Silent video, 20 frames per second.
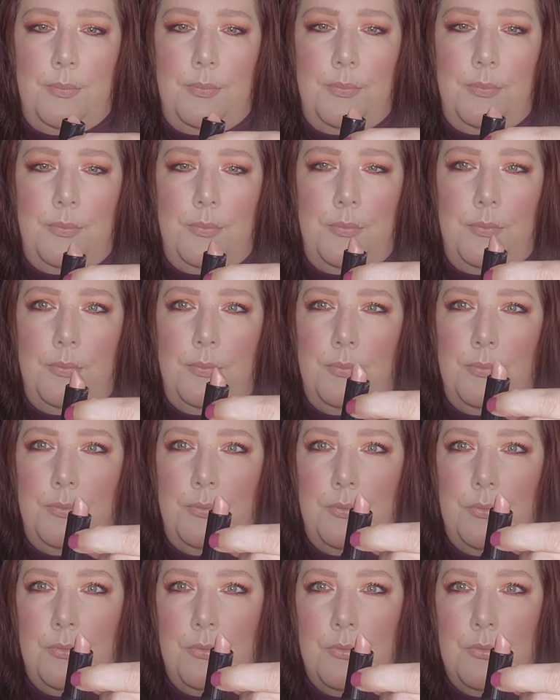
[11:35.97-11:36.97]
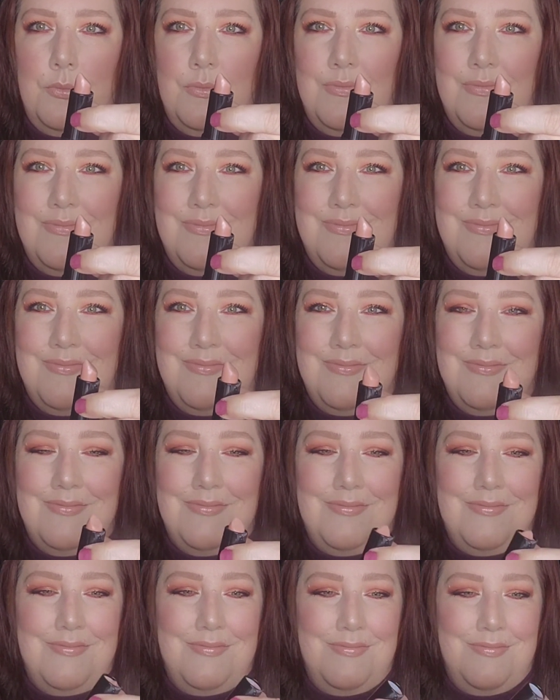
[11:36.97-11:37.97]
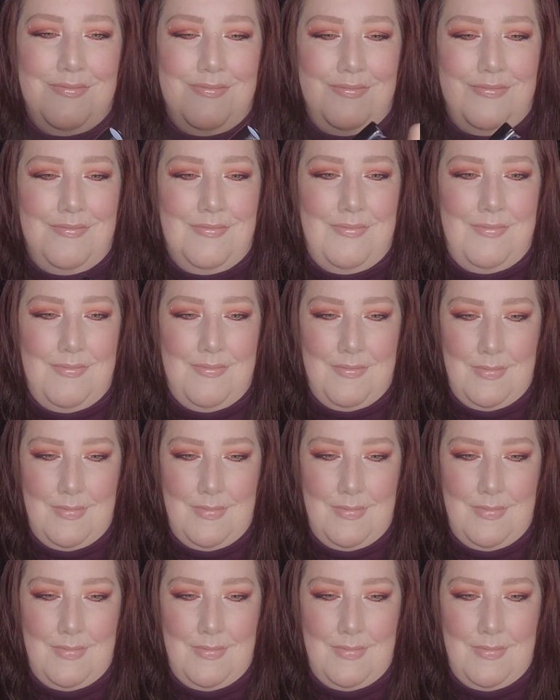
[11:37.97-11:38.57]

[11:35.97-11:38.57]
Nothing is said.